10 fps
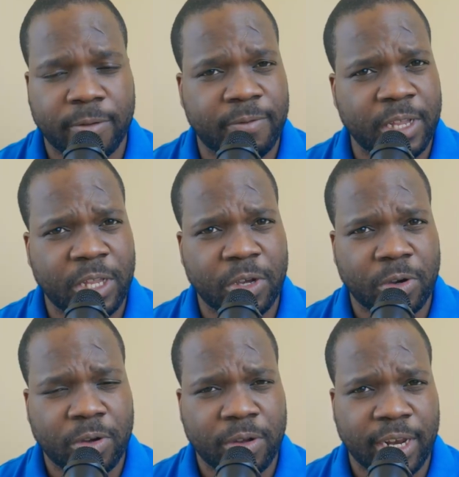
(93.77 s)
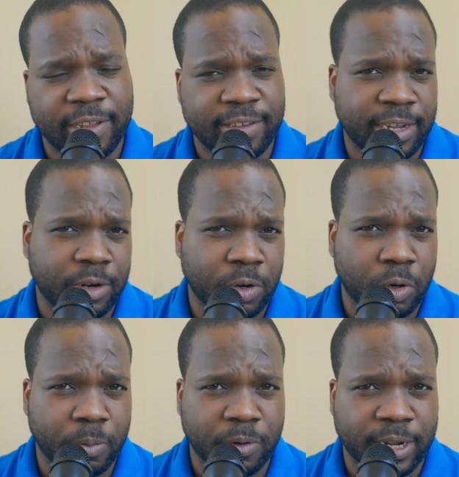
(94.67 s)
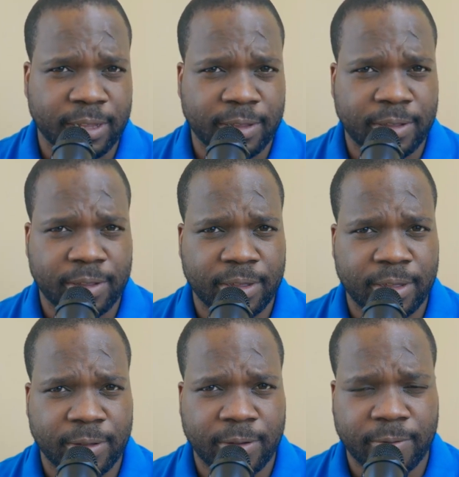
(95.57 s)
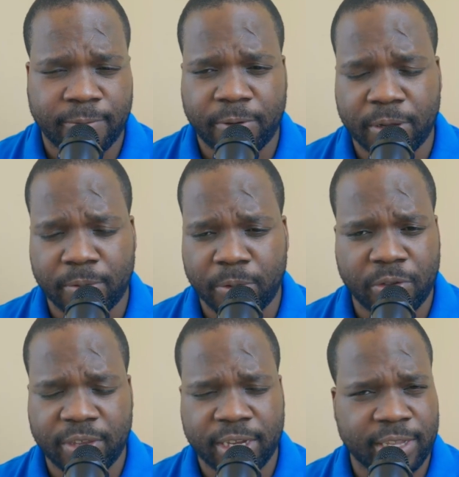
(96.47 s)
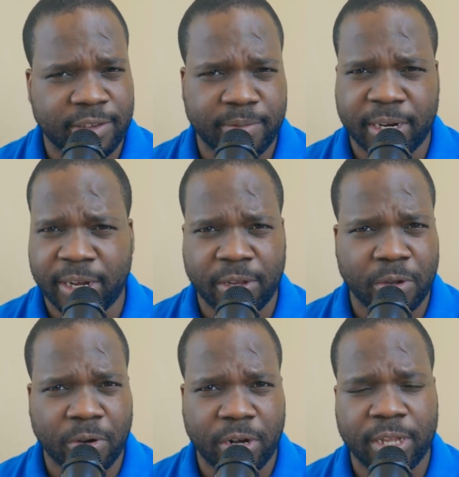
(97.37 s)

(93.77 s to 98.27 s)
video, let's say non-copyright free music, doesn't matter how you call